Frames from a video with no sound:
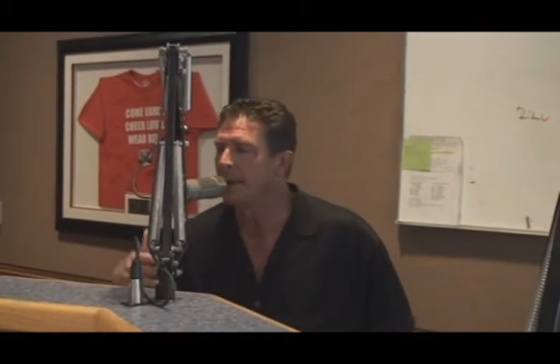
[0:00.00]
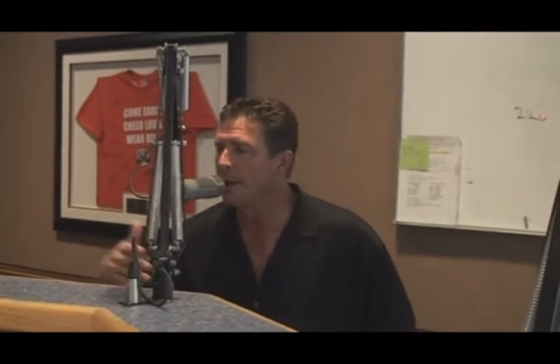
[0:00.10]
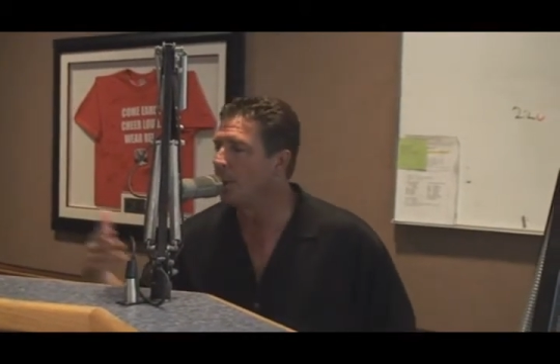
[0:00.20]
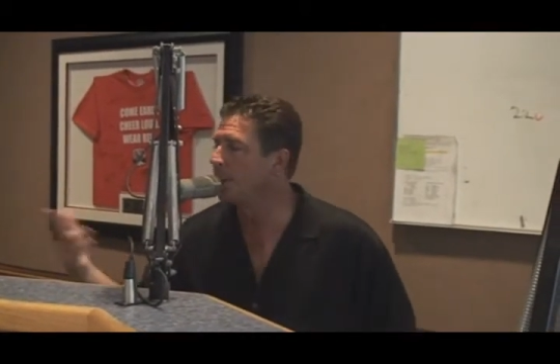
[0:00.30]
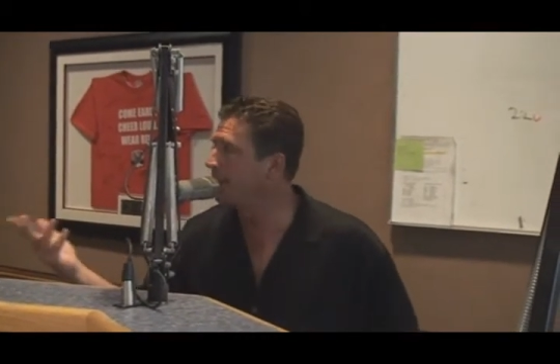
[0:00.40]

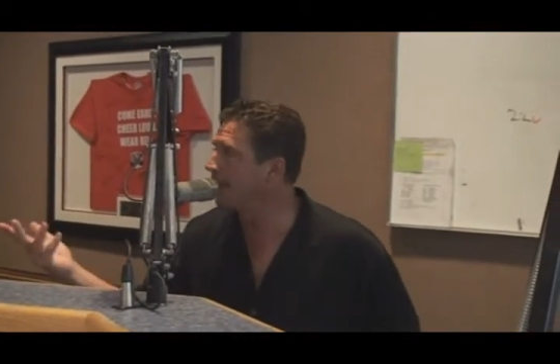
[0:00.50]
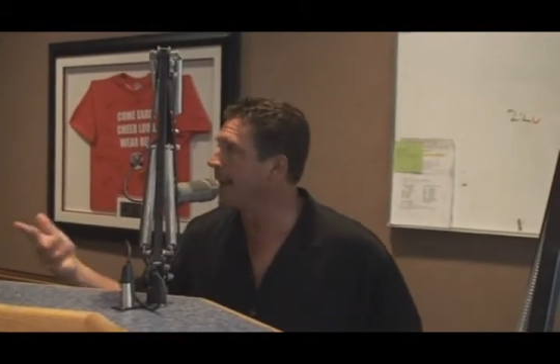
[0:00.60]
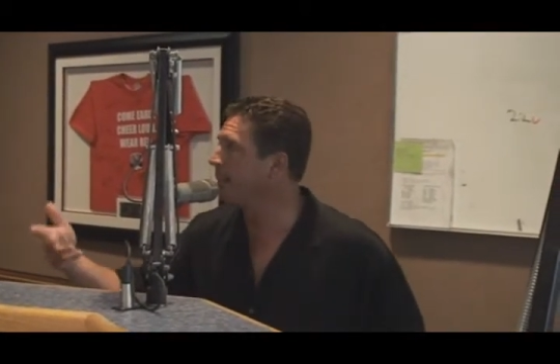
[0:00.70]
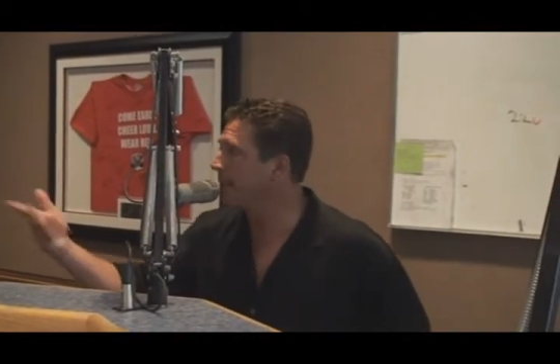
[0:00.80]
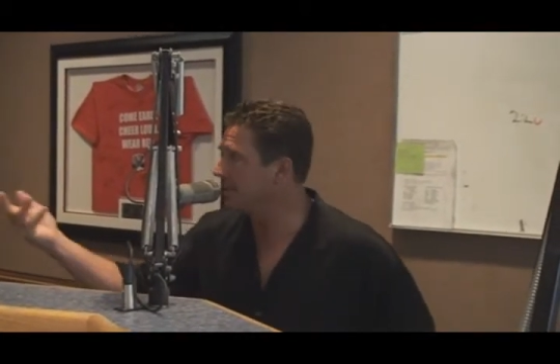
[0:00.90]
going to
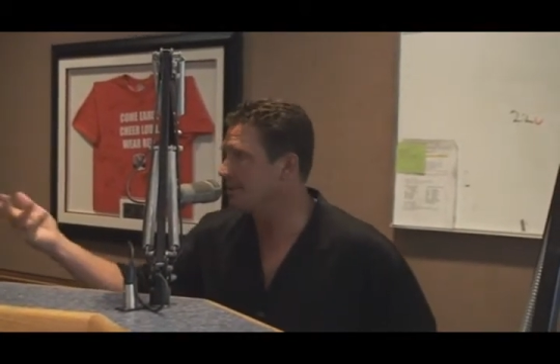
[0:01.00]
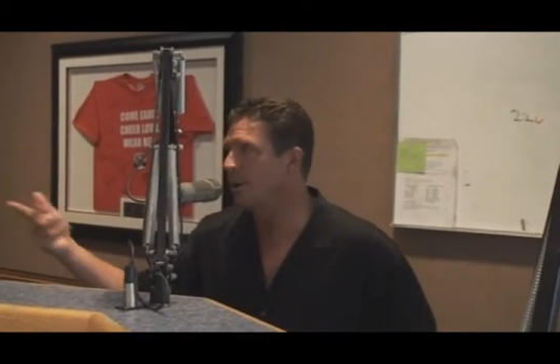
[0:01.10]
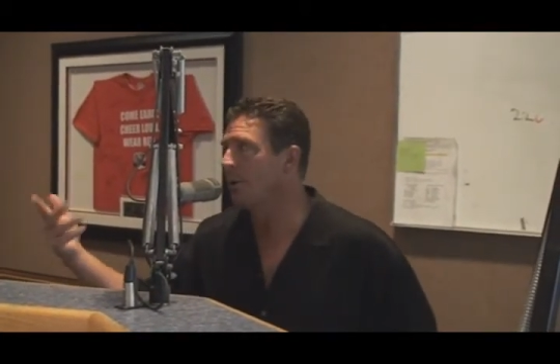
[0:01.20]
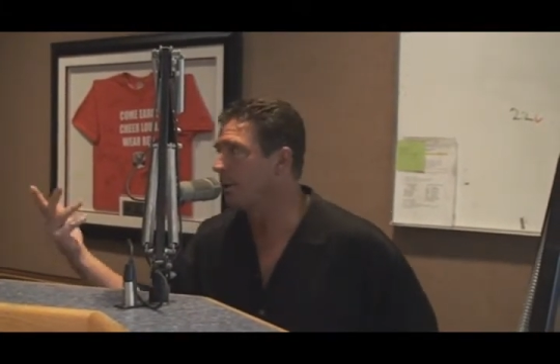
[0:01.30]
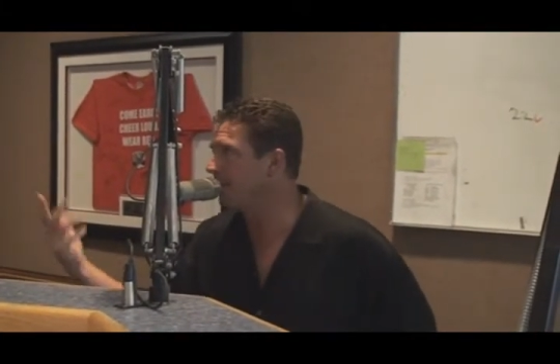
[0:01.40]
play in
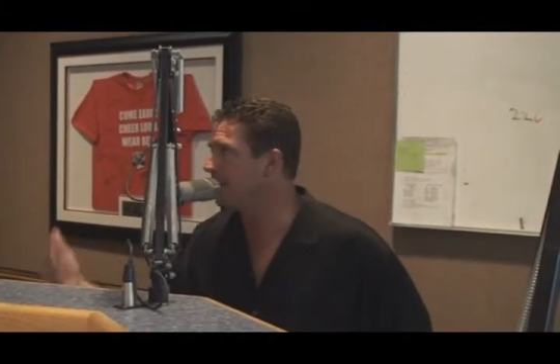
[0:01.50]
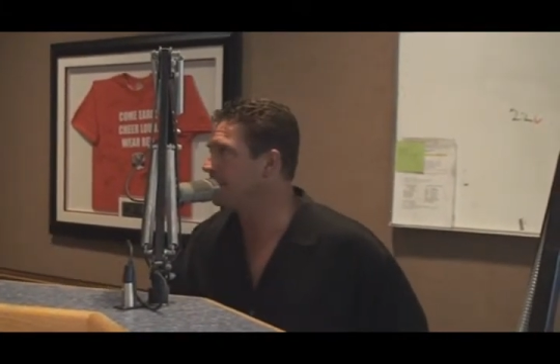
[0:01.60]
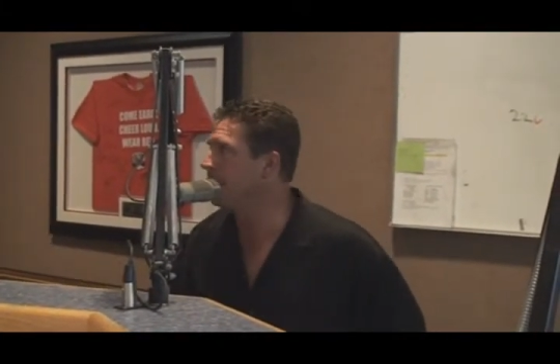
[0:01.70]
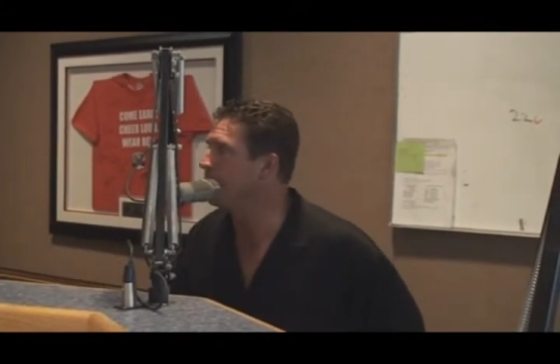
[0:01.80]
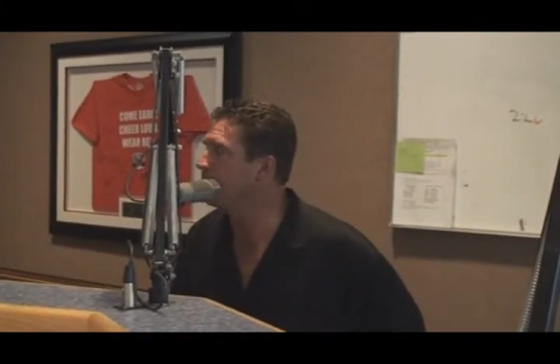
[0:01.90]
Minnesota or
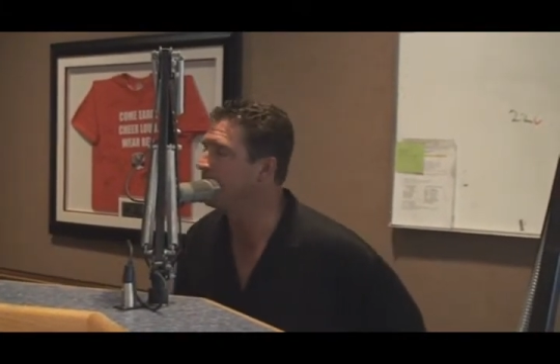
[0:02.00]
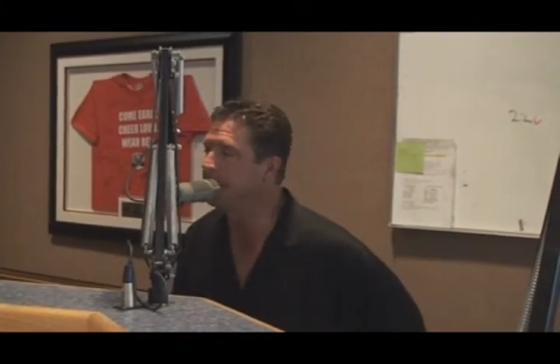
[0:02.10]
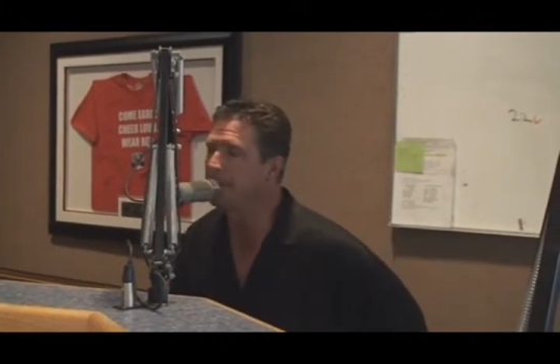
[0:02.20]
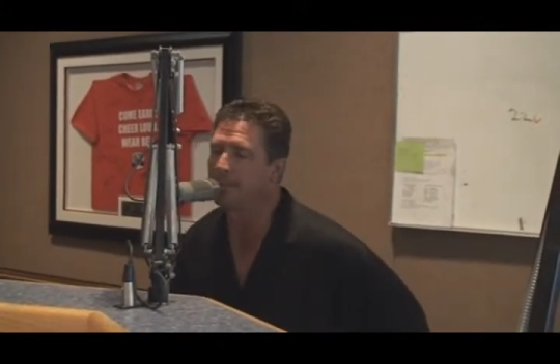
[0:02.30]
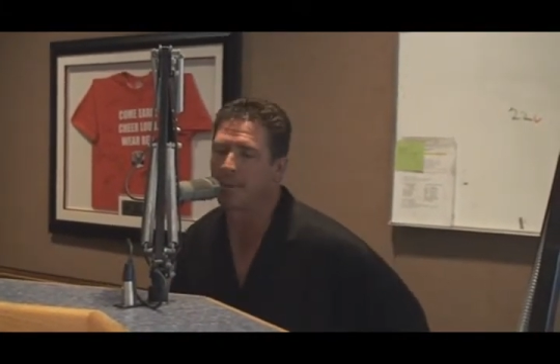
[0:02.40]
Pittsburgh.
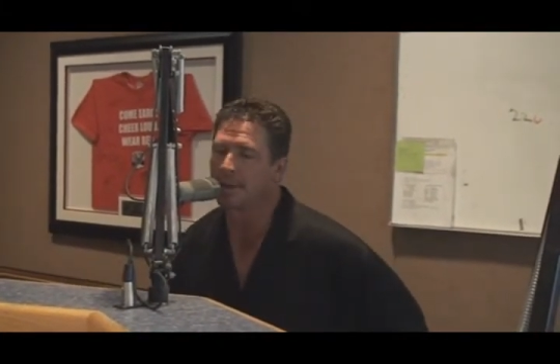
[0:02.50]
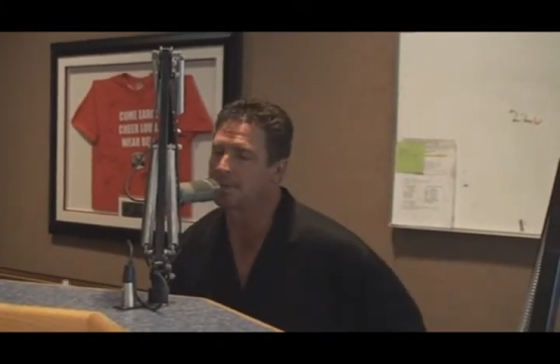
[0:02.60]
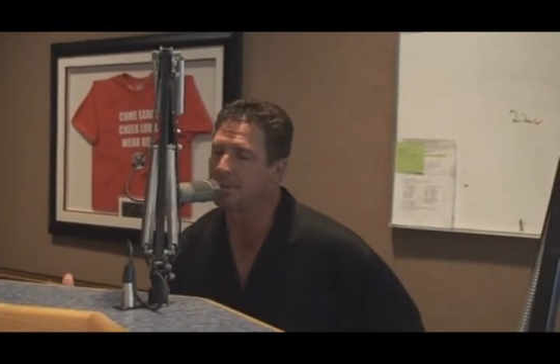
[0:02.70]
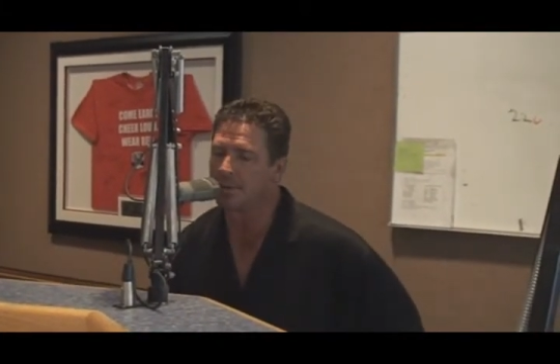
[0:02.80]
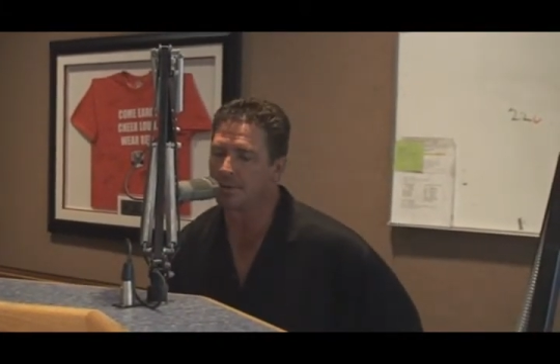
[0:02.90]
But but
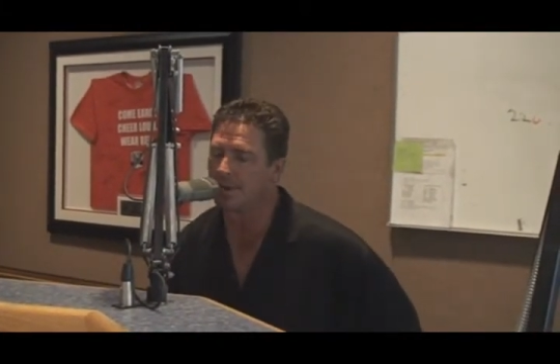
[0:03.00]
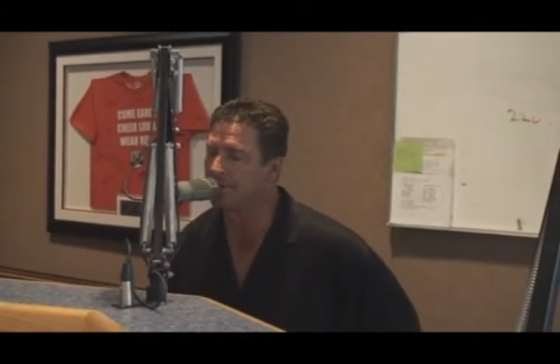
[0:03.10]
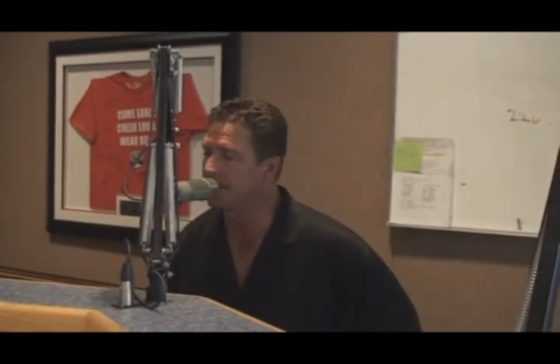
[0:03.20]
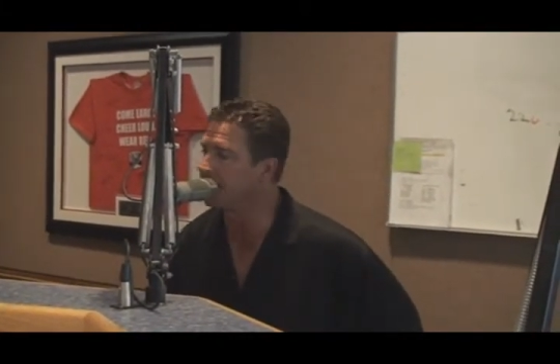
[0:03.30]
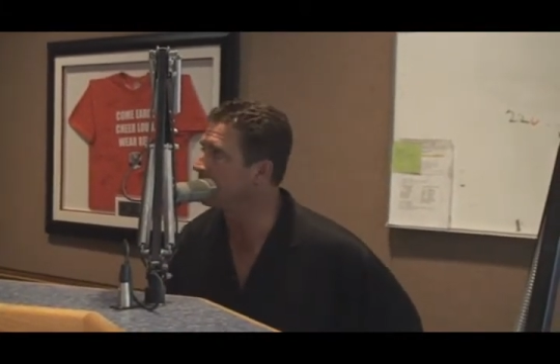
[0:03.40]
Brett's been
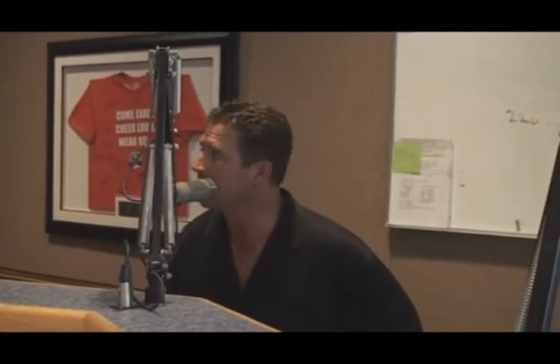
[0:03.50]
terrific.